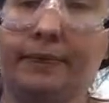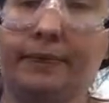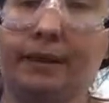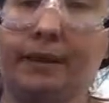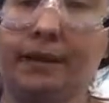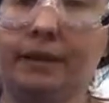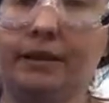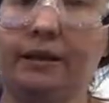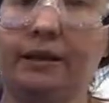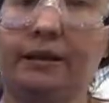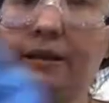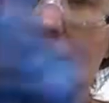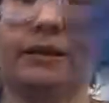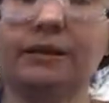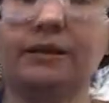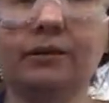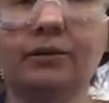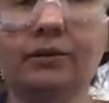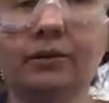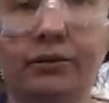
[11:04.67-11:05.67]
and then the
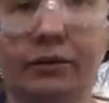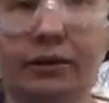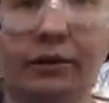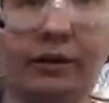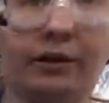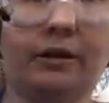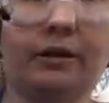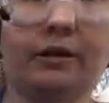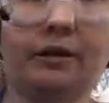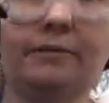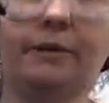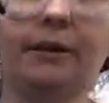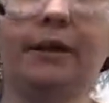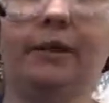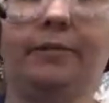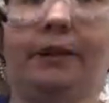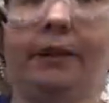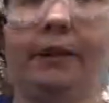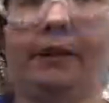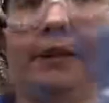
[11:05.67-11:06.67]
silver is
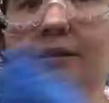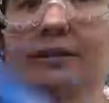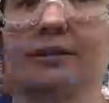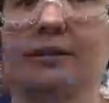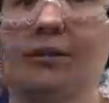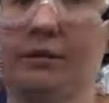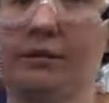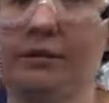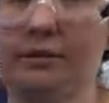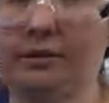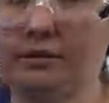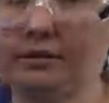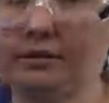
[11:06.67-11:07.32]
becoming a solid.